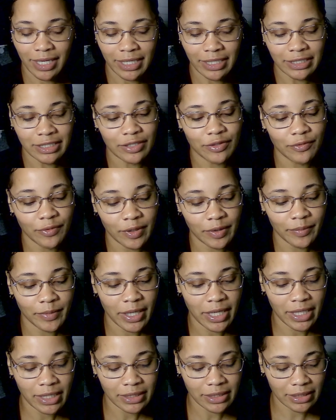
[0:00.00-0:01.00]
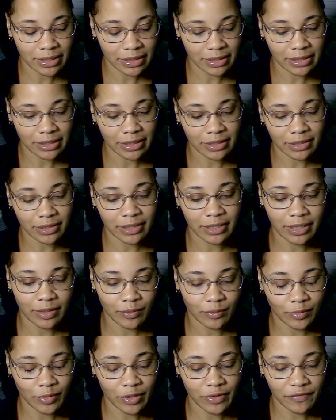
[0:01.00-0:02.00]
it's three masculines here
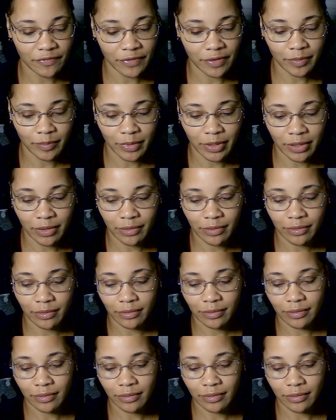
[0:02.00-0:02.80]
and one female.